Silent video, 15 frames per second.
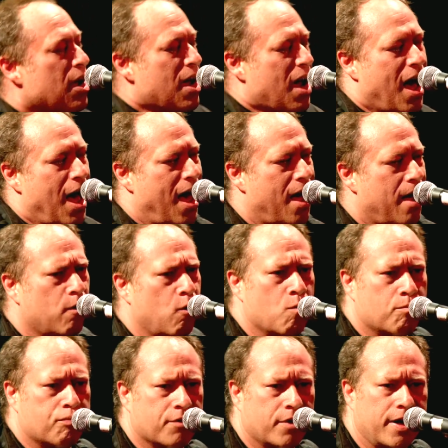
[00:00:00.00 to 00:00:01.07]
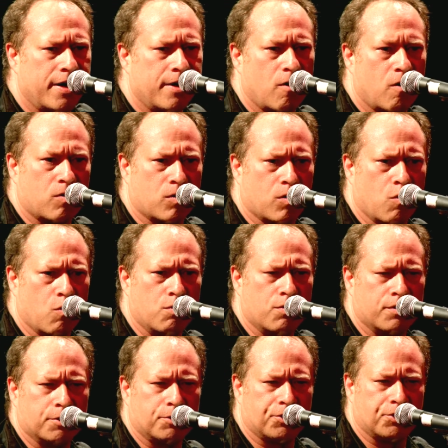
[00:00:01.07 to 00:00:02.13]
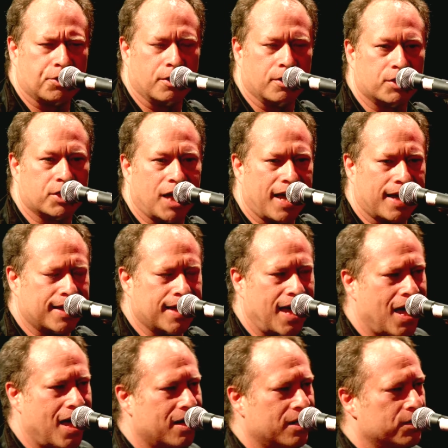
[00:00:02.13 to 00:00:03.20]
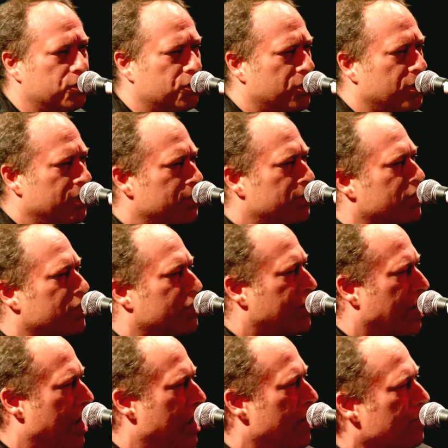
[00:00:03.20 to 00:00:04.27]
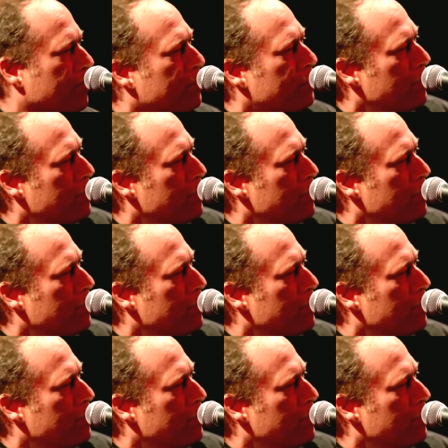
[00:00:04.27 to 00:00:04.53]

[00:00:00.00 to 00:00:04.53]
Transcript: I don't pray or go to church, I got a Jesus candle.